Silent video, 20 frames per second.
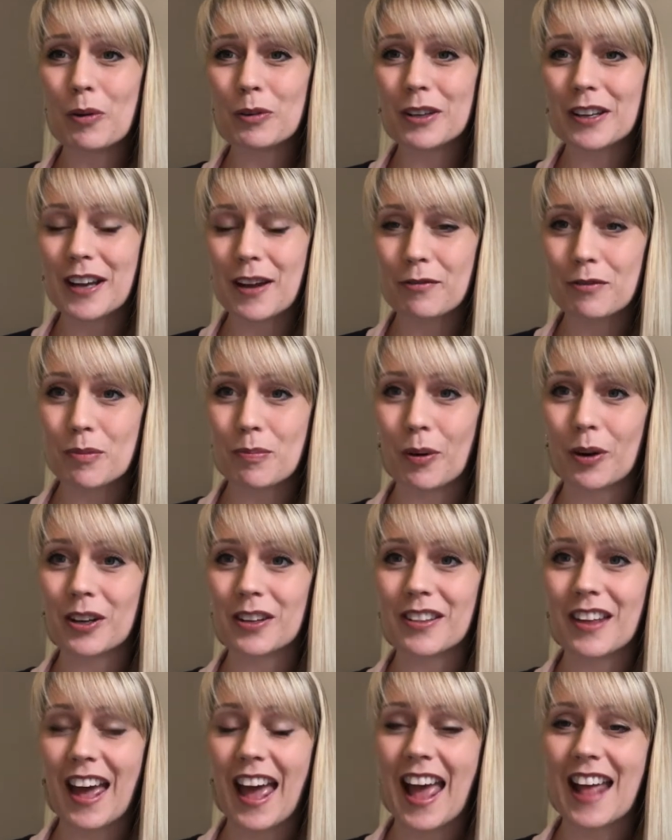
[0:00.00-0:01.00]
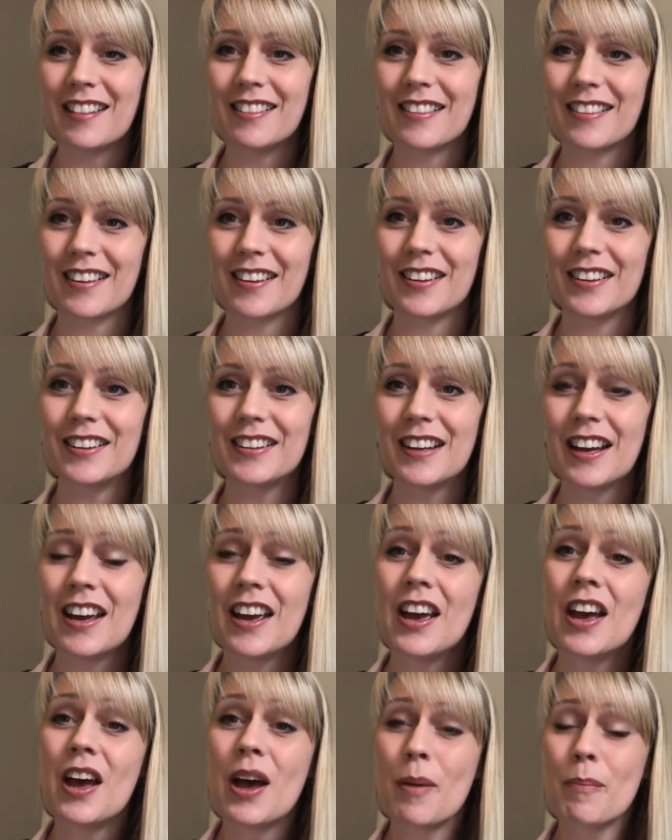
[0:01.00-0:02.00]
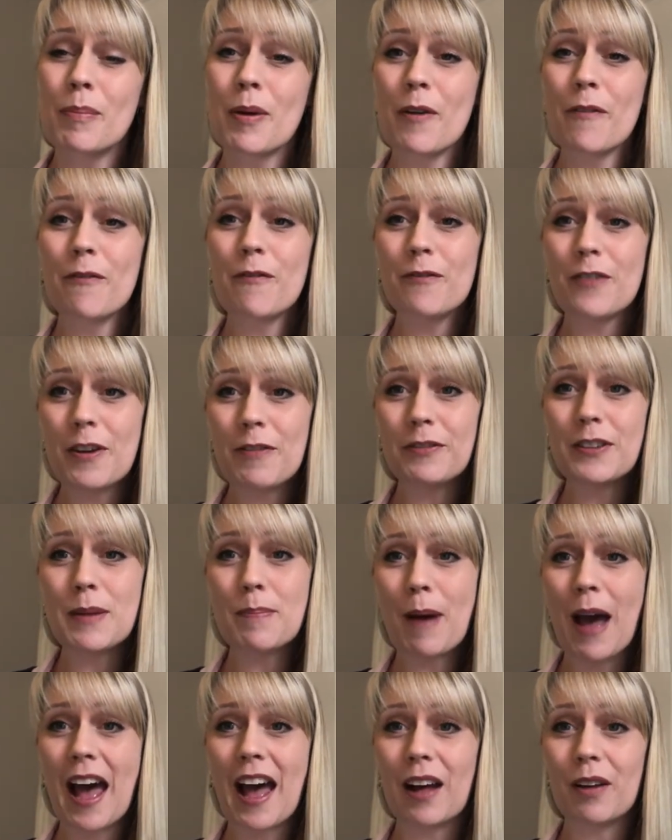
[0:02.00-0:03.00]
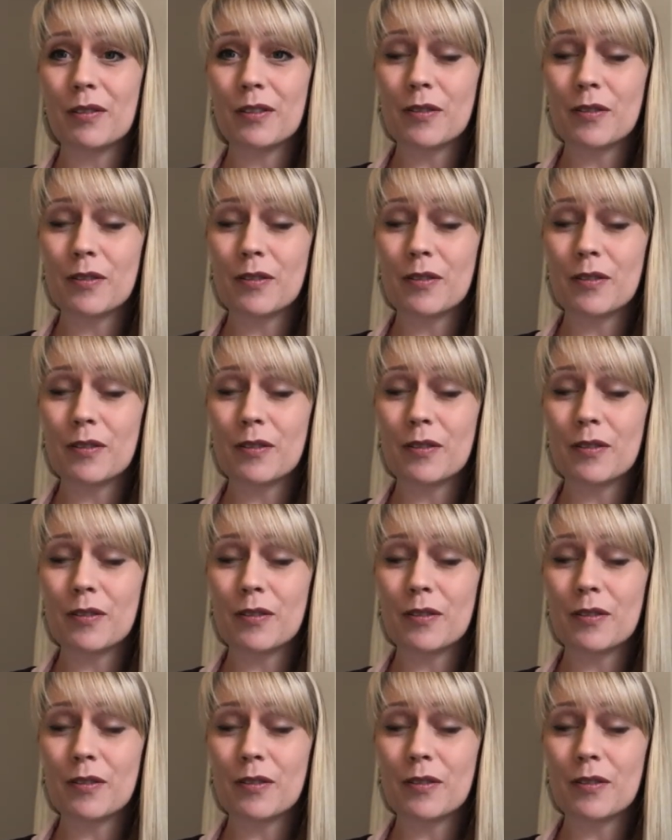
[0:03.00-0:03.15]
done, everybody that entered. But £50,